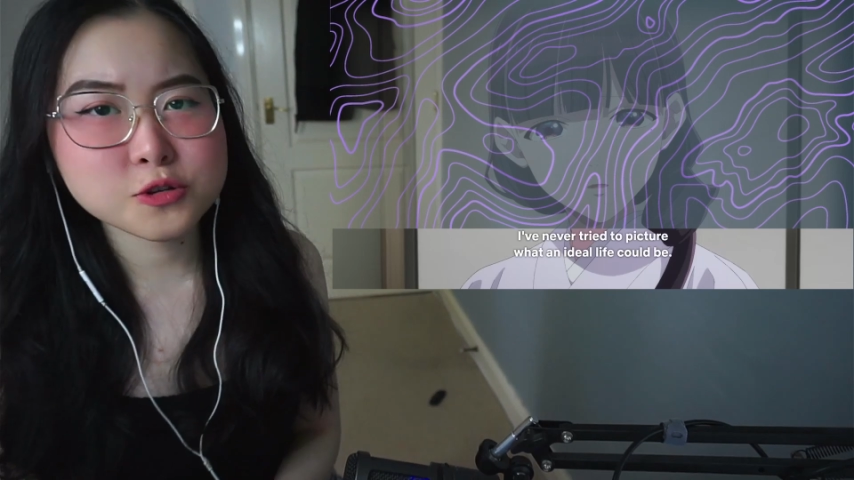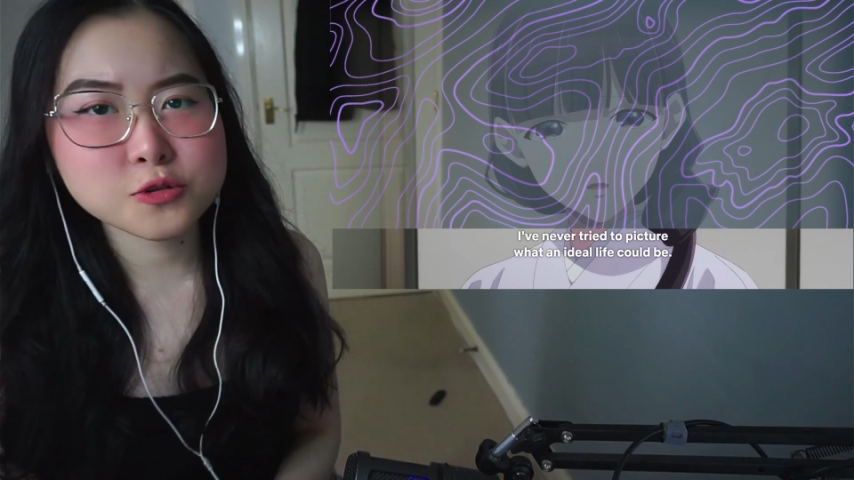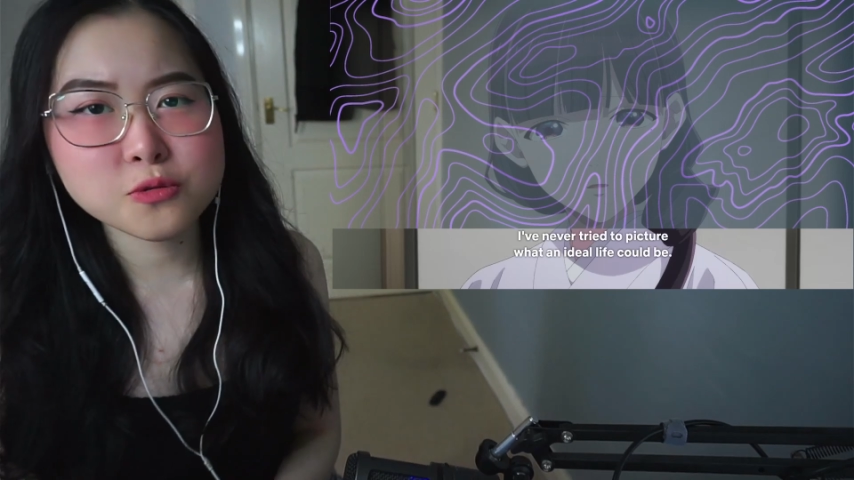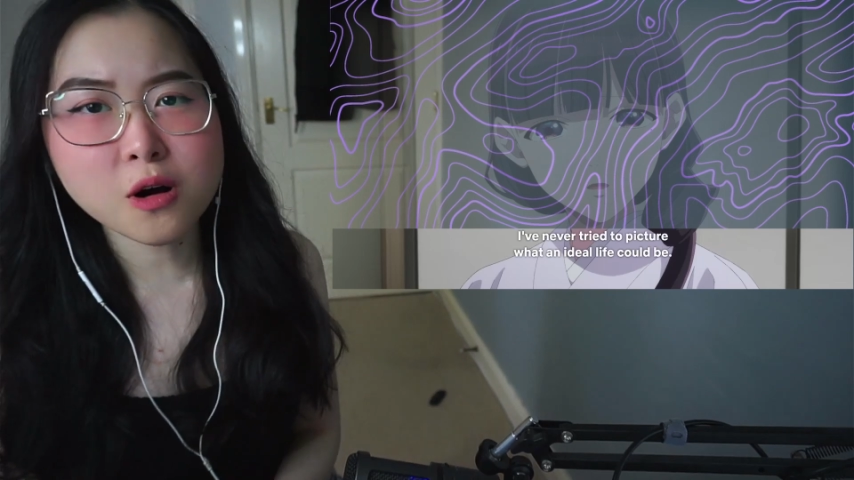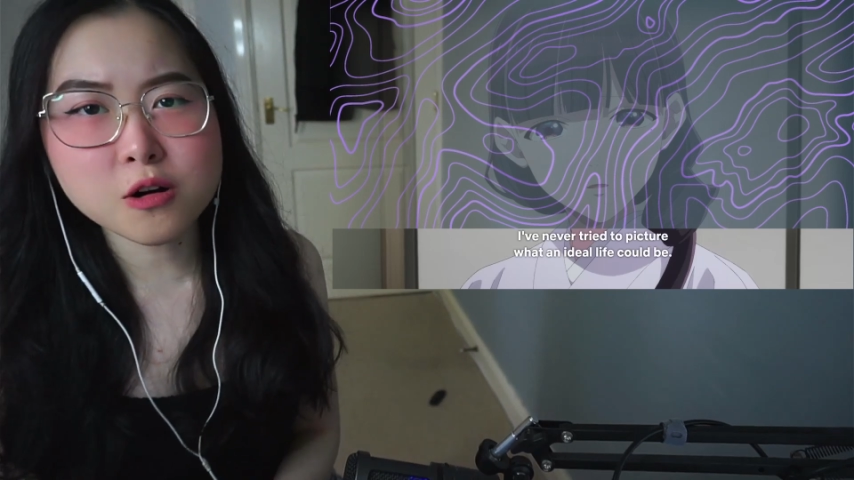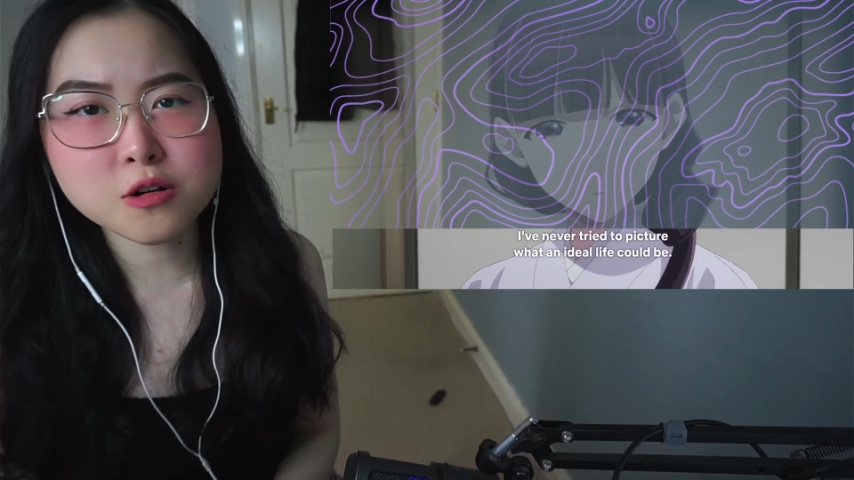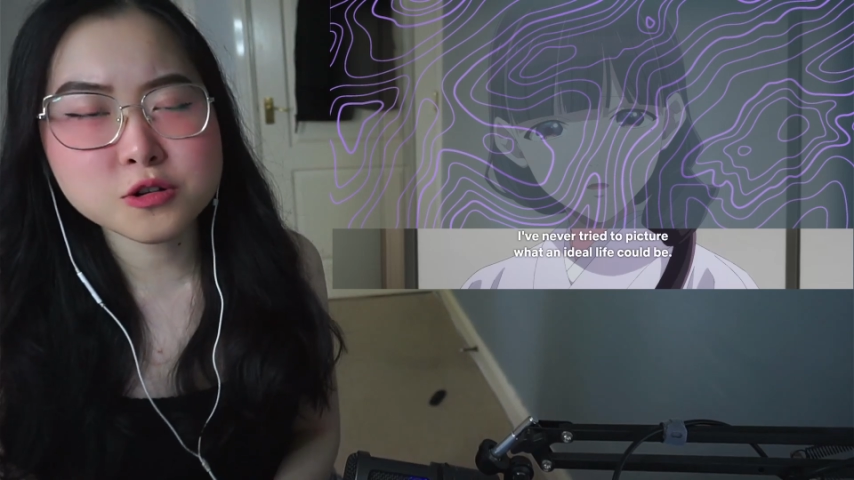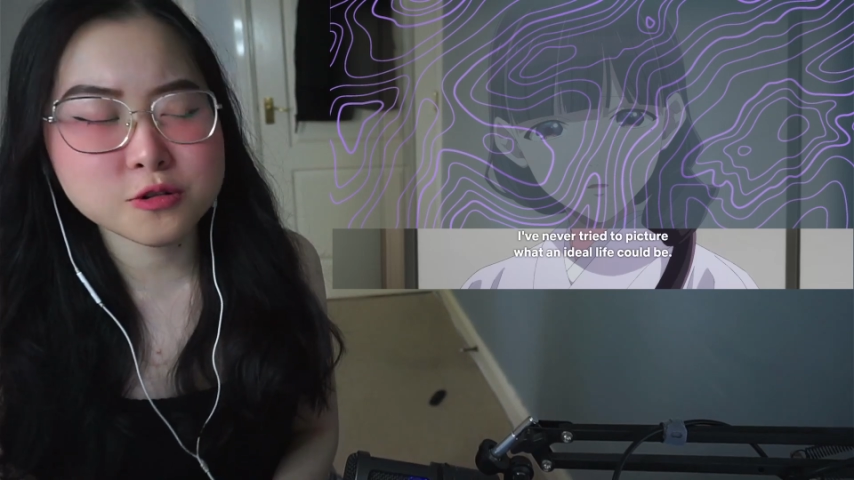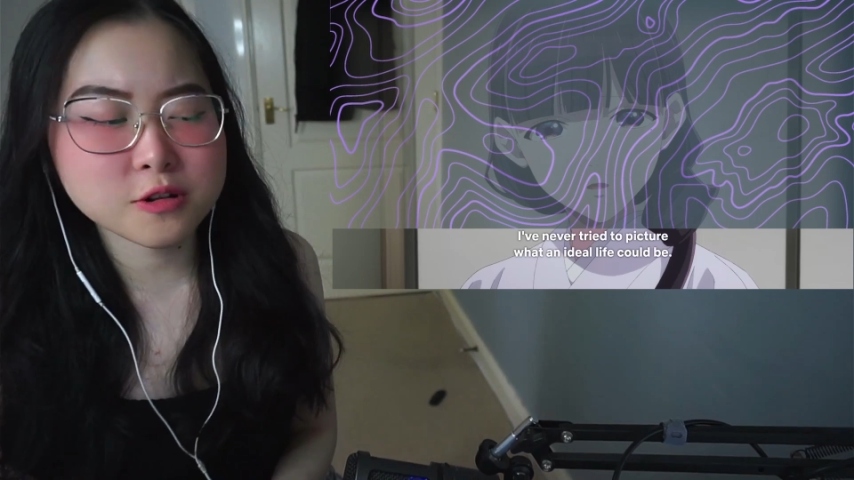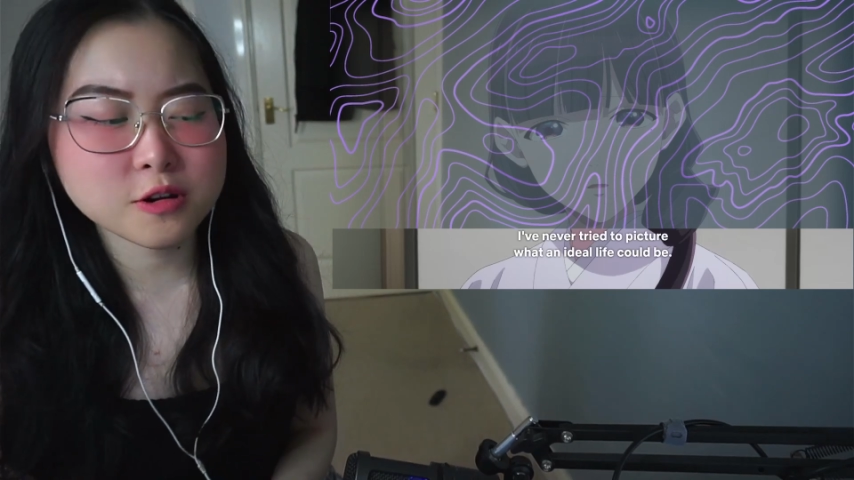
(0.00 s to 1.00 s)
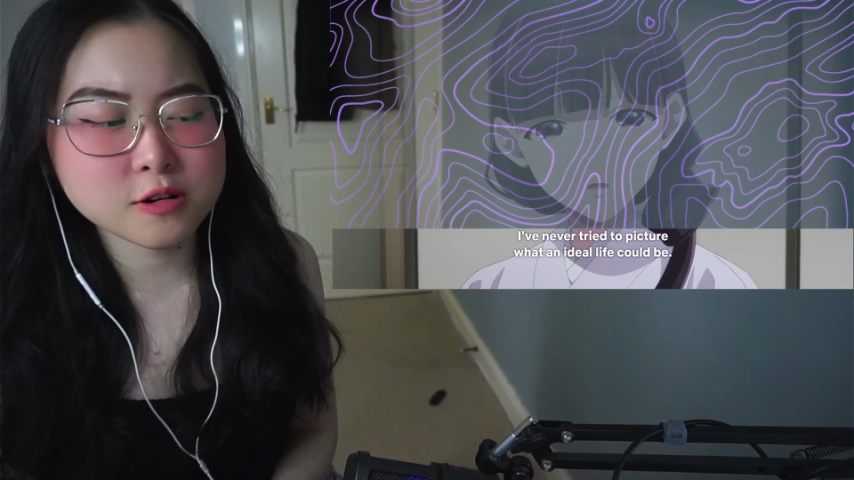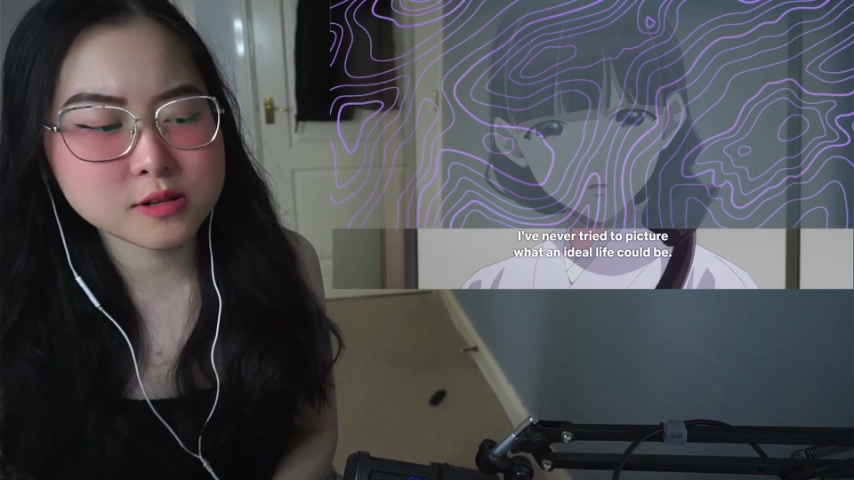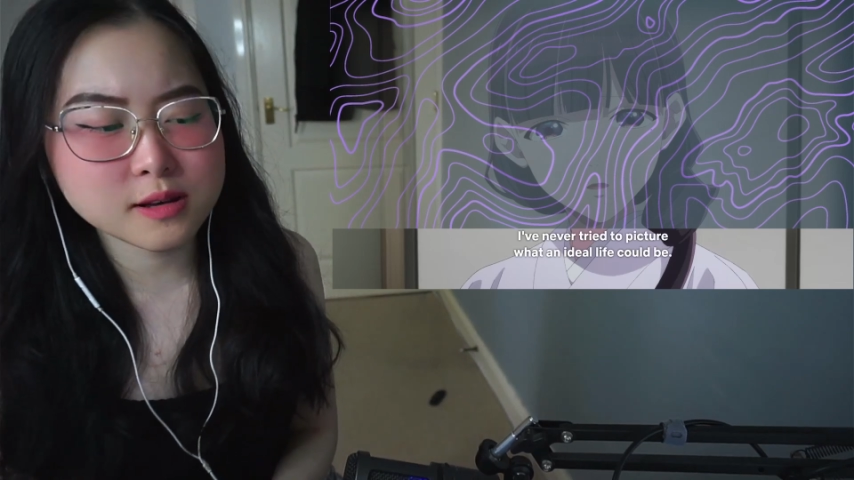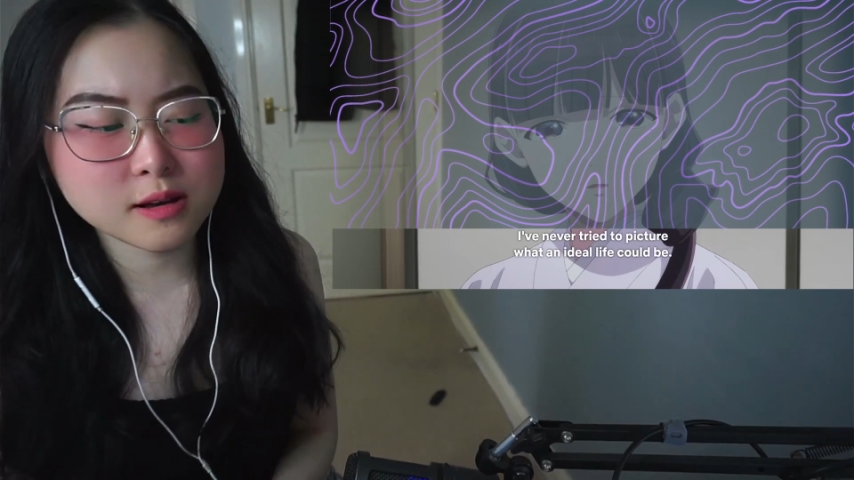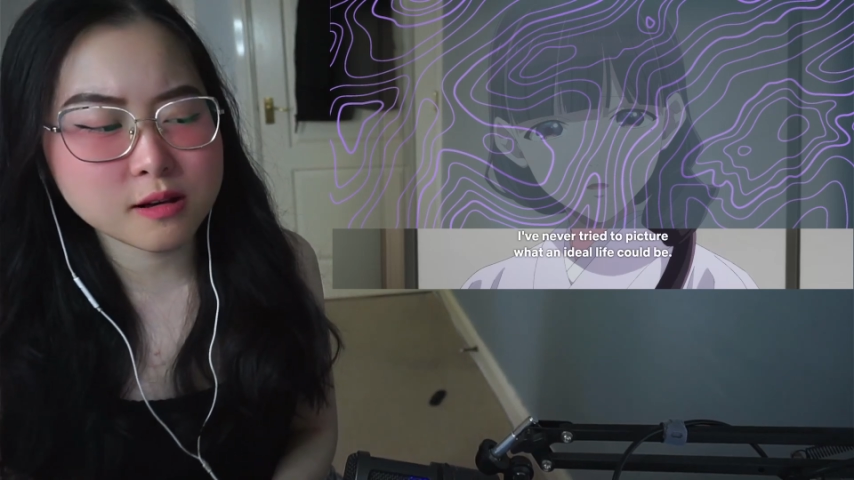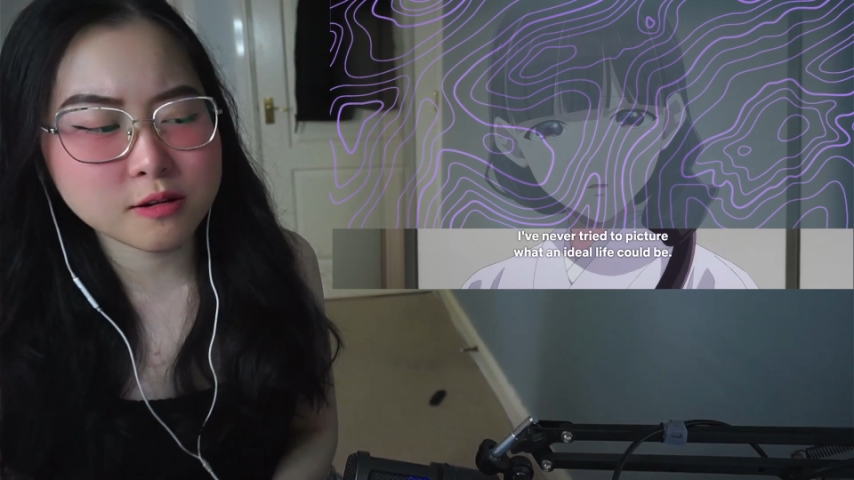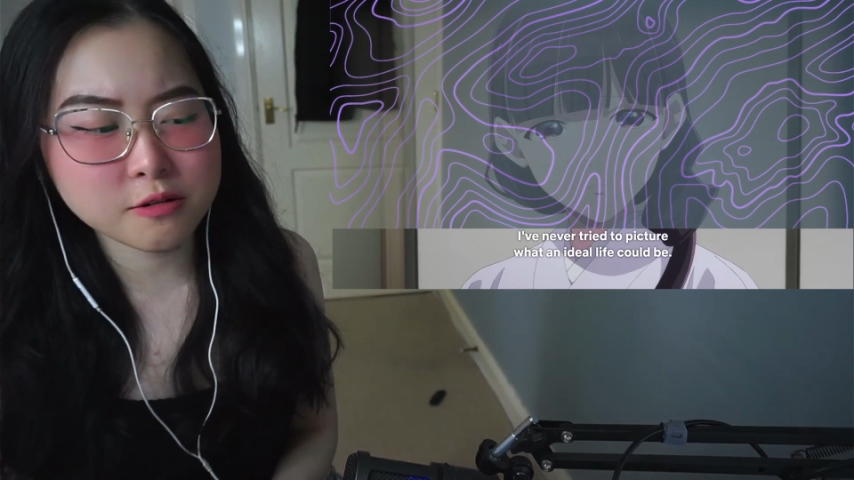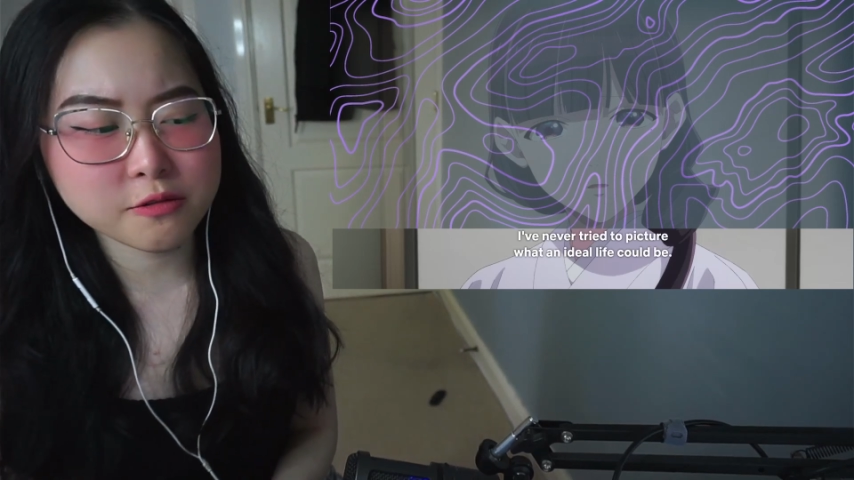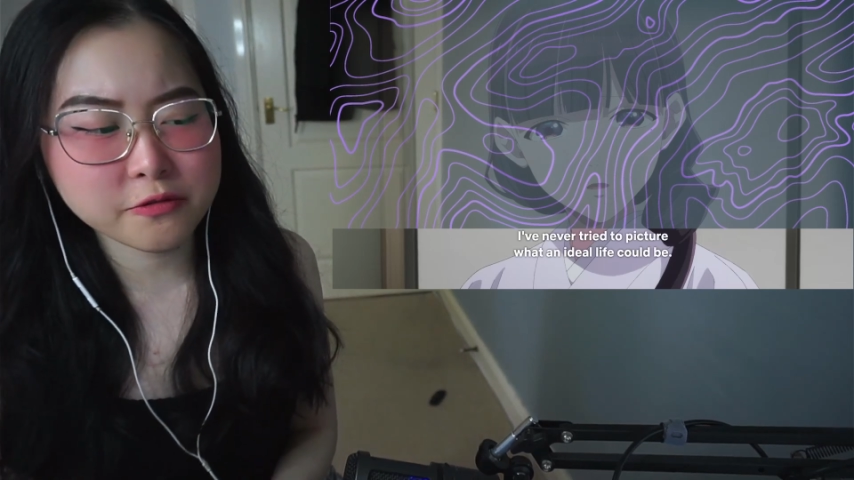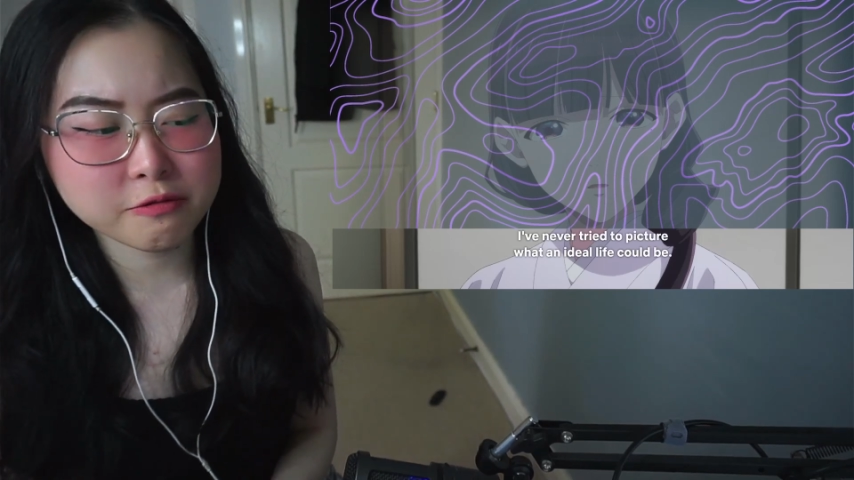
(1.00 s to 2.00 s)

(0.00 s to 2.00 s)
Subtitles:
too harsh on herself.